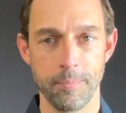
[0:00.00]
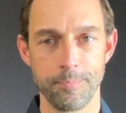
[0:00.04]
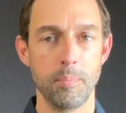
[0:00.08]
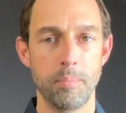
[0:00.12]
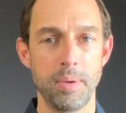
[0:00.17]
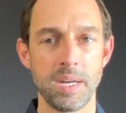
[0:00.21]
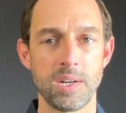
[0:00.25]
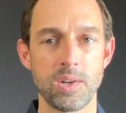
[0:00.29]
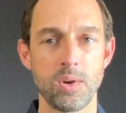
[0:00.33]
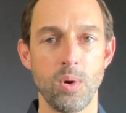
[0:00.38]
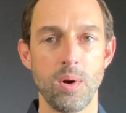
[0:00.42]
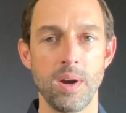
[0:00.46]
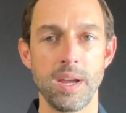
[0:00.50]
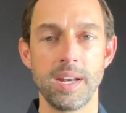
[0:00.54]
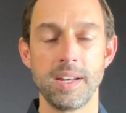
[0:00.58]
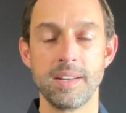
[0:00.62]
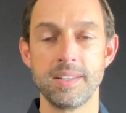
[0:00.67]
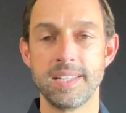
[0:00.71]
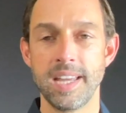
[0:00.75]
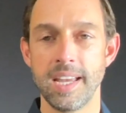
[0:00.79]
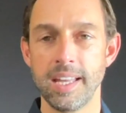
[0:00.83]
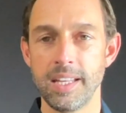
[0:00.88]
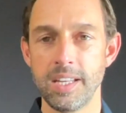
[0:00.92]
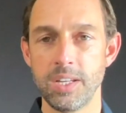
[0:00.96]
Bitcoin
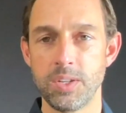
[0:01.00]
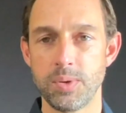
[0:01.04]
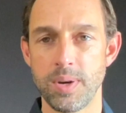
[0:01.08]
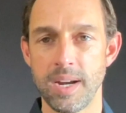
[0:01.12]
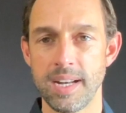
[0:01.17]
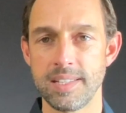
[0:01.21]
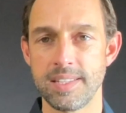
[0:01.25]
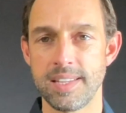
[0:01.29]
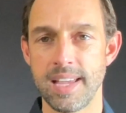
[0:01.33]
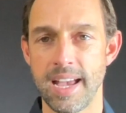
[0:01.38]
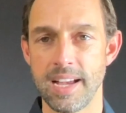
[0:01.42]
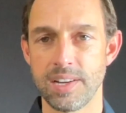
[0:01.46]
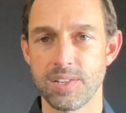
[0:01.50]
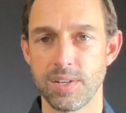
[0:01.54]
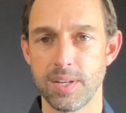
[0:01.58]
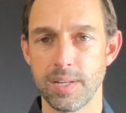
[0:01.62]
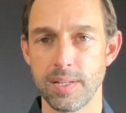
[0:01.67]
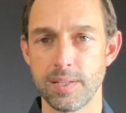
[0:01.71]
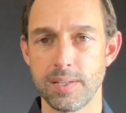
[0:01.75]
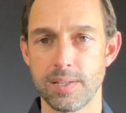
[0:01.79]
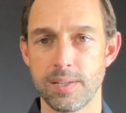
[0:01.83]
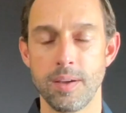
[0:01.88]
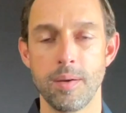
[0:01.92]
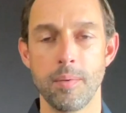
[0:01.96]
daily
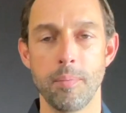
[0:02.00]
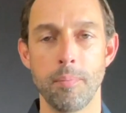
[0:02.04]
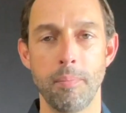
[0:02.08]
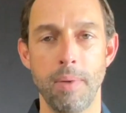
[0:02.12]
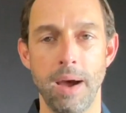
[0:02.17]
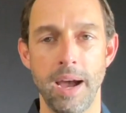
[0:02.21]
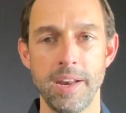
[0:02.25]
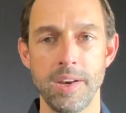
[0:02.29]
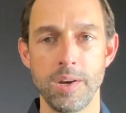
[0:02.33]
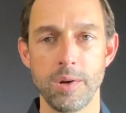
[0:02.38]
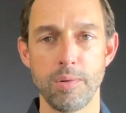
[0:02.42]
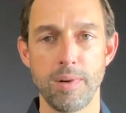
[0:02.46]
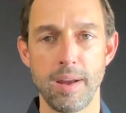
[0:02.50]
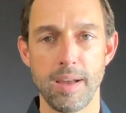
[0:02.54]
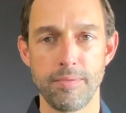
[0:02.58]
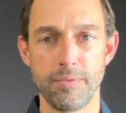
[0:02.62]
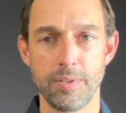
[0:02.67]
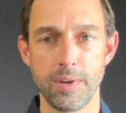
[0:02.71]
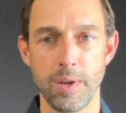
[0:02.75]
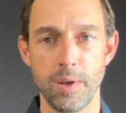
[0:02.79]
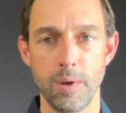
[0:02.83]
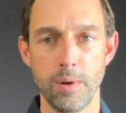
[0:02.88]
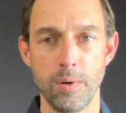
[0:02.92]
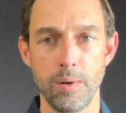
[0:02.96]
transactions, miner
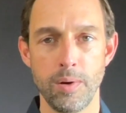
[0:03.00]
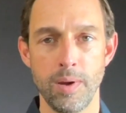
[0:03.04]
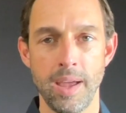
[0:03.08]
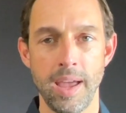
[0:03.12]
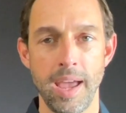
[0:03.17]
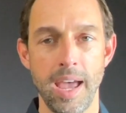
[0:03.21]
revenue,